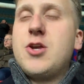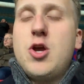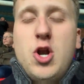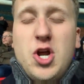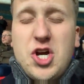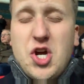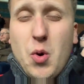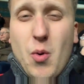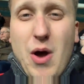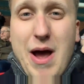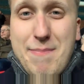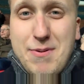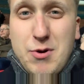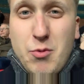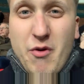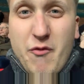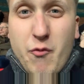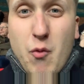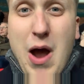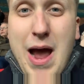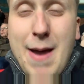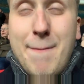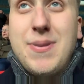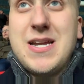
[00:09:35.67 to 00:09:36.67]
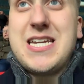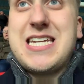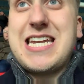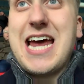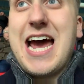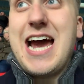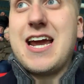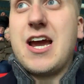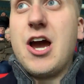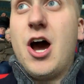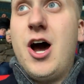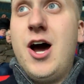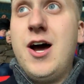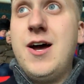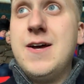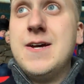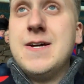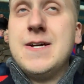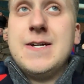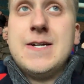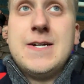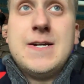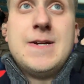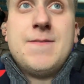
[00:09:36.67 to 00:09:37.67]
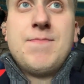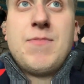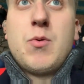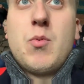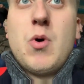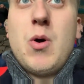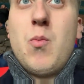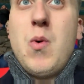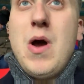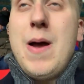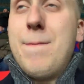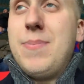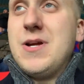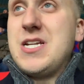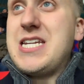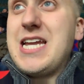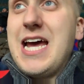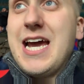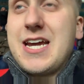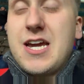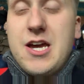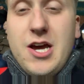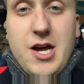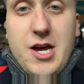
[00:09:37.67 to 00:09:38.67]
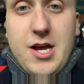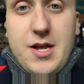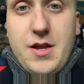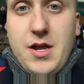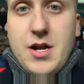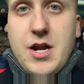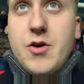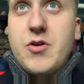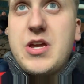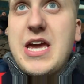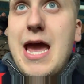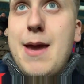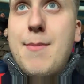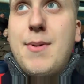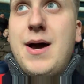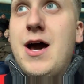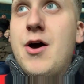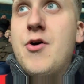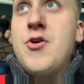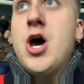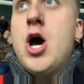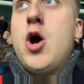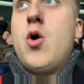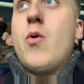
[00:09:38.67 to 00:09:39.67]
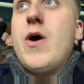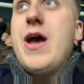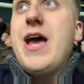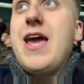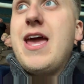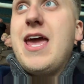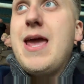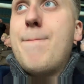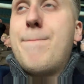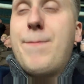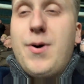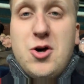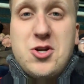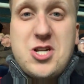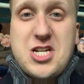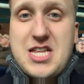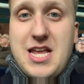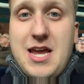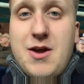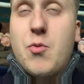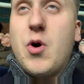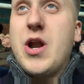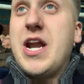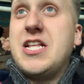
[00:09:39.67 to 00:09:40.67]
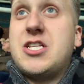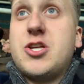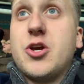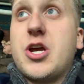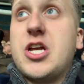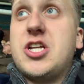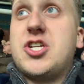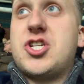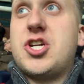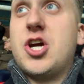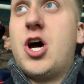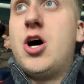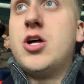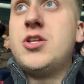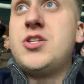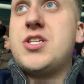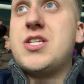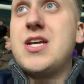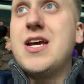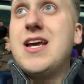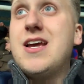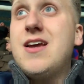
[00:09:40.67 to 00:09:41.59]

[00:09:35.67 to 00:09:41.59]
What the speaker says: You look at what happened with Wan-Bissaka. When Wan-Bissaka, you know, came out of nowhere, he bossed it when he took his chance.